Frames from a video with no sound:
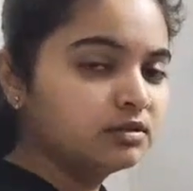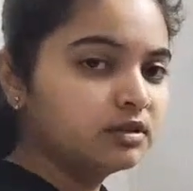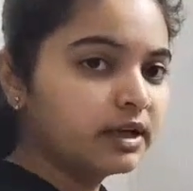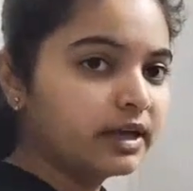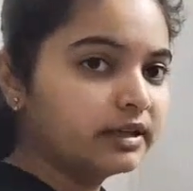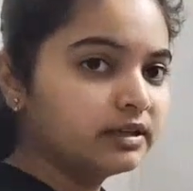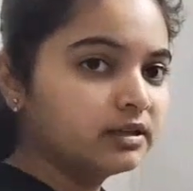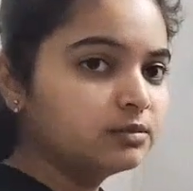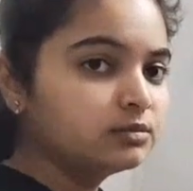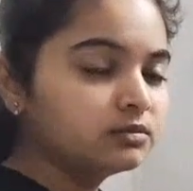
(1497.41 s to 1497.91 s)

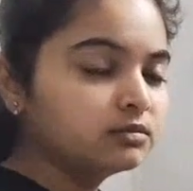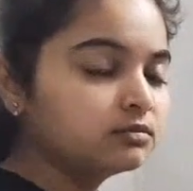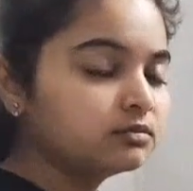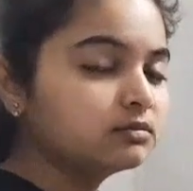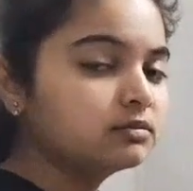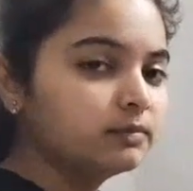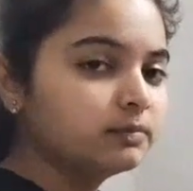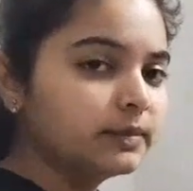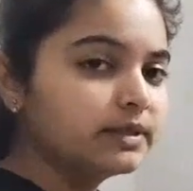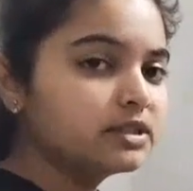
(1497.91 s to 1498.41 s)
atom
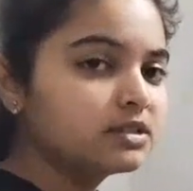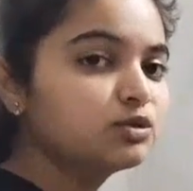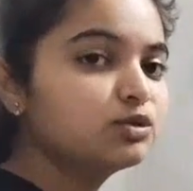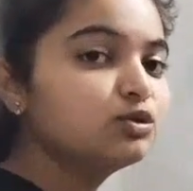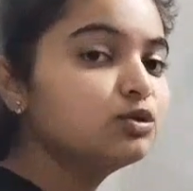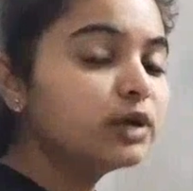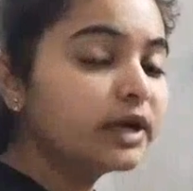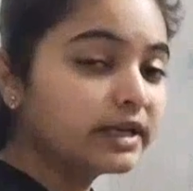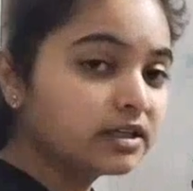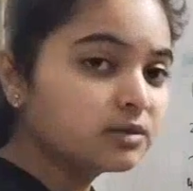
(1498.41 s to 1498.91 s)
means
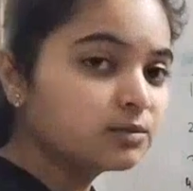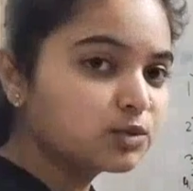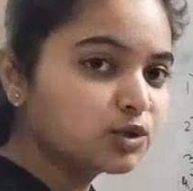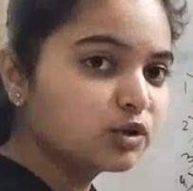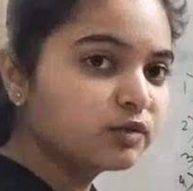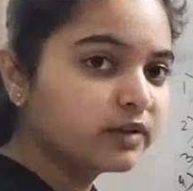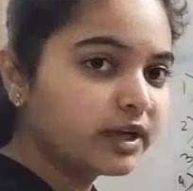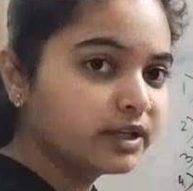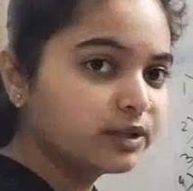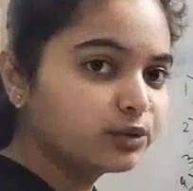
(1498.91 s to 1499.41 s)
two atoms
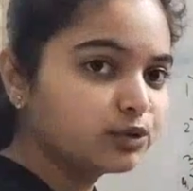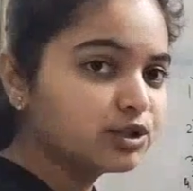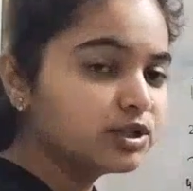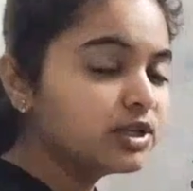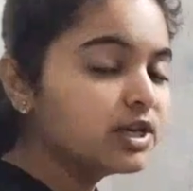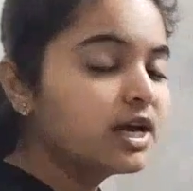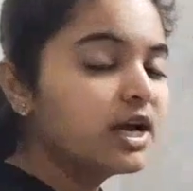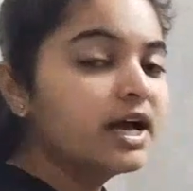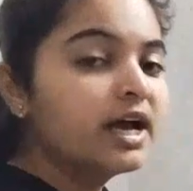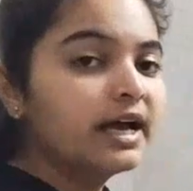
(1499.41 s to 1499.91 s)
of hydrogen
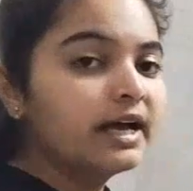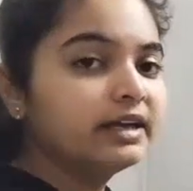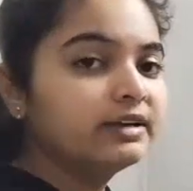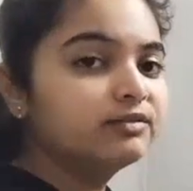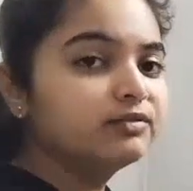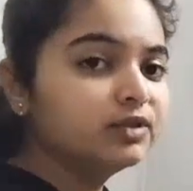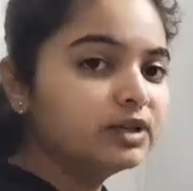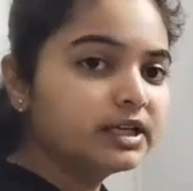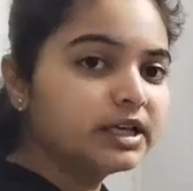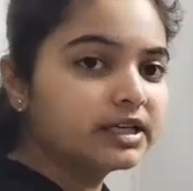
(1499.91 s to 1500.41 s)

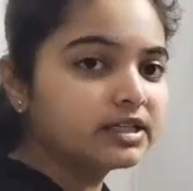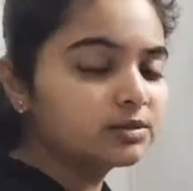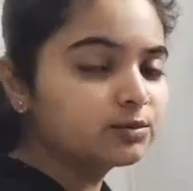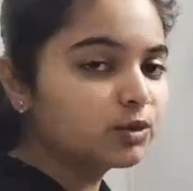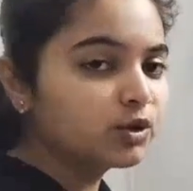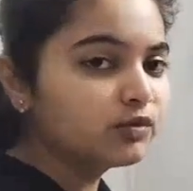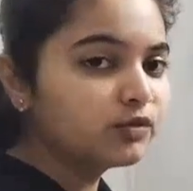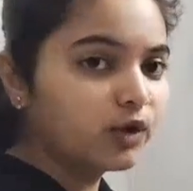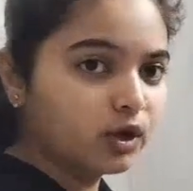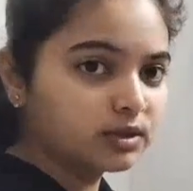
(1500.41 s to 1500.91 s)
and one
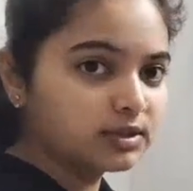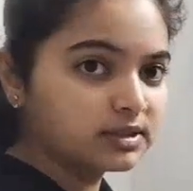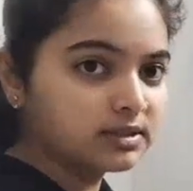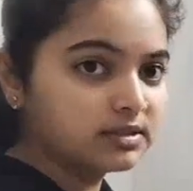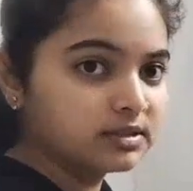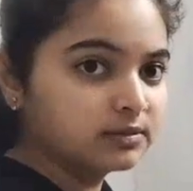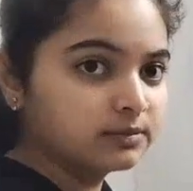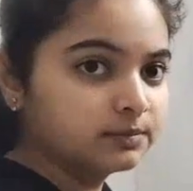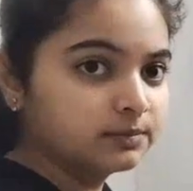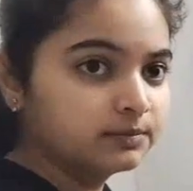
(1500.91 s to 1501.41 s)
atom of
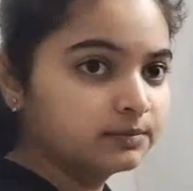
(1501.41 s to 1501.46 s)
oxygen.